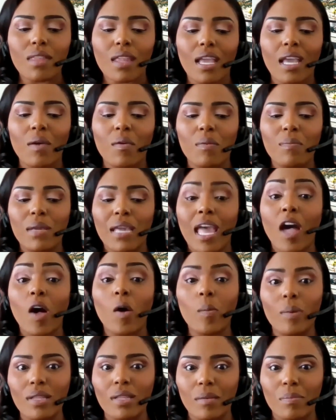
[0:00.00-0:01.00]
It would be
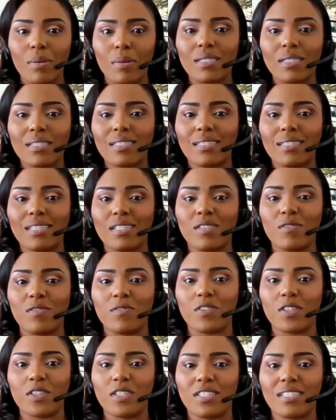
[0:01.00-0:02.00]
helping the businesses
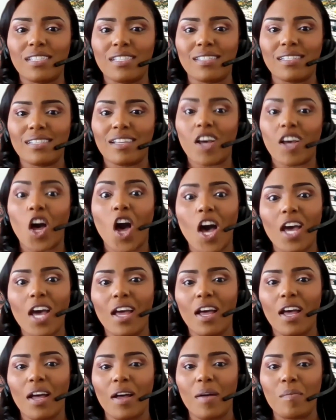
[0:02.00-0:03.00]
versus
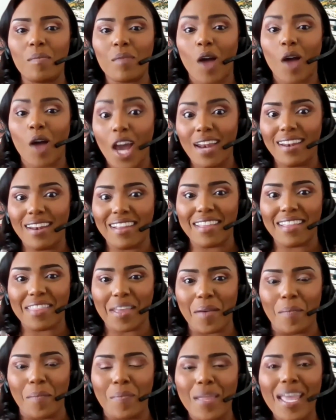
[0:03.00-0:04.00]
auditing
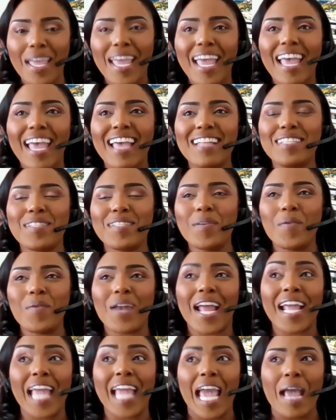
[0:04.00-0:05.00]
them. And so when
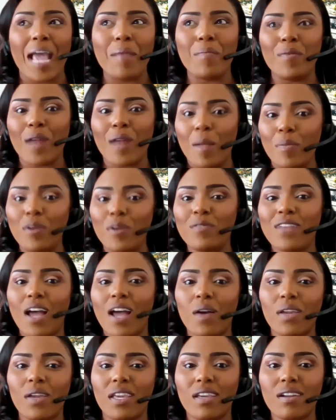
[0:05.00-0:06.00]
I moved
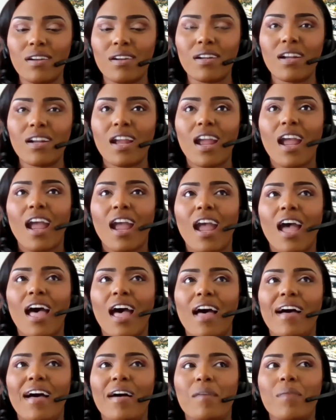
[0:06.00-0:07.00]
out here,
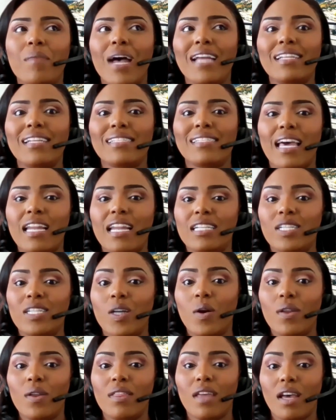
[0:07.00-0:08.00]
I decided to
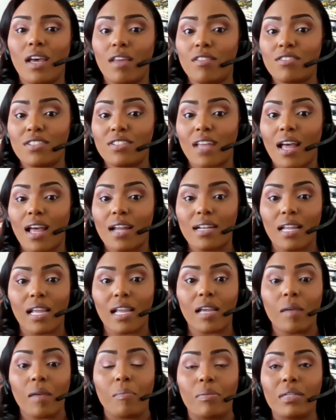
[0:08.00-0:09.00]
go to the other side,
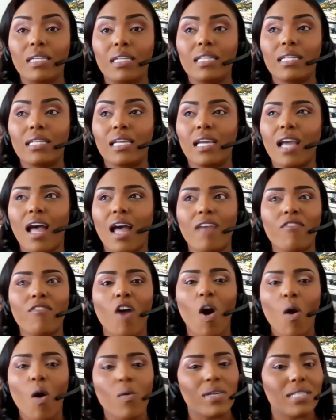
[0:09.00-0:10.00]
like completely. I've
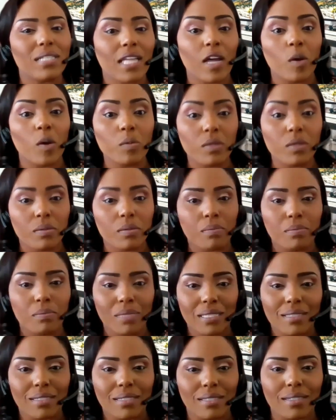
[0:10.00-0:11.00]
always helped
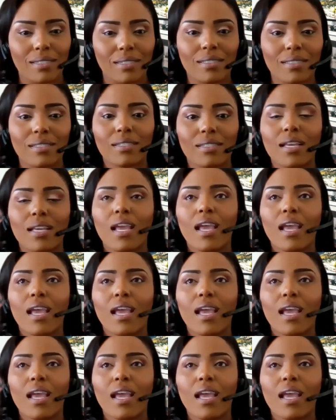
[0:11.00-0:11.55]
businesses